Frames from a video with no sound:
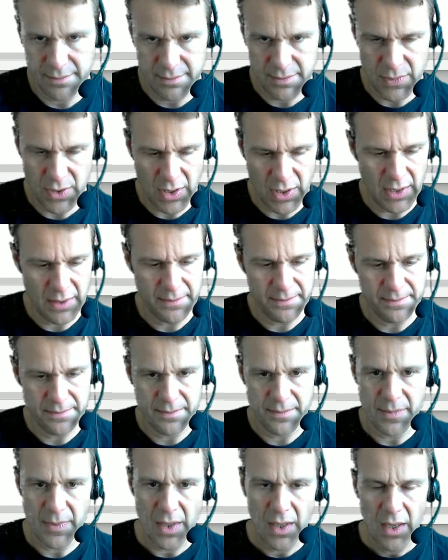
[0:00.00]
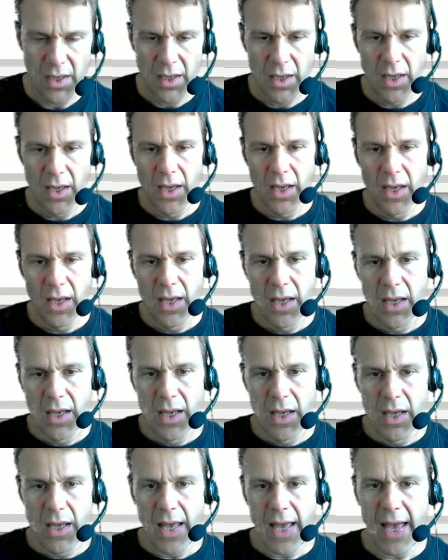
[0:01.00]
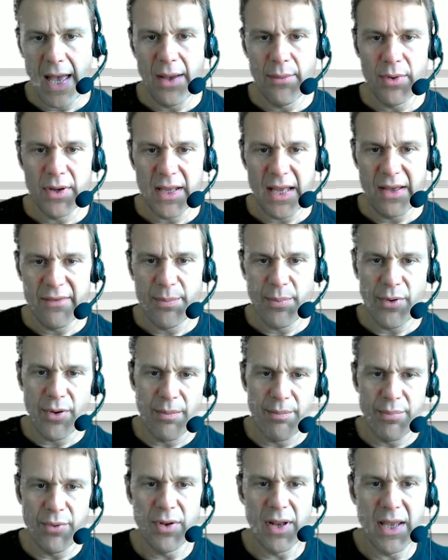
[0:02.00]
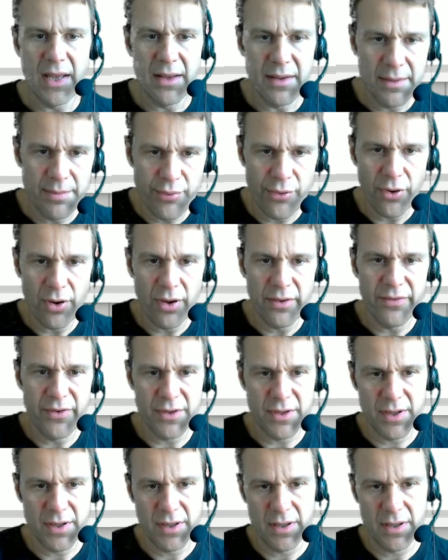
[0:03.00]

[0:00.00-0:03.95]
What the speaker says: Okay, and we're going to have a boolean private